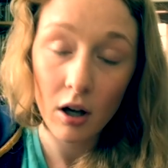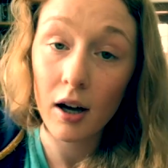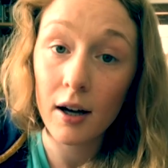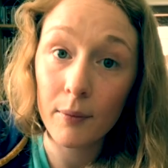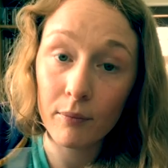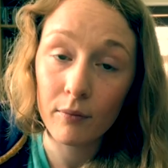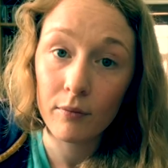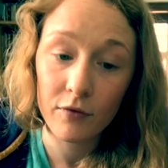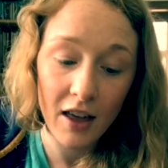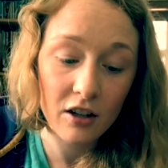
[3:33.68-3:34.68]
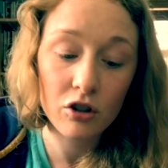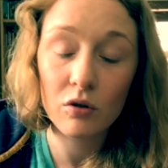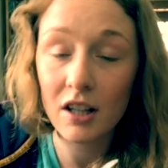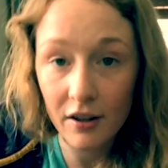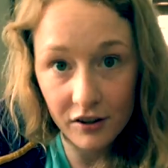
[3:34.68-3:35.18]
then
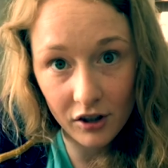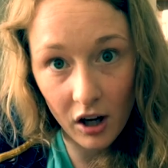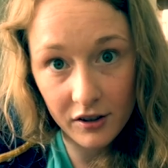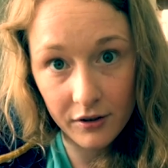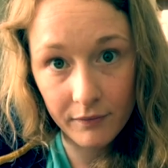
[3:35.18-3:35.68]
do the other side.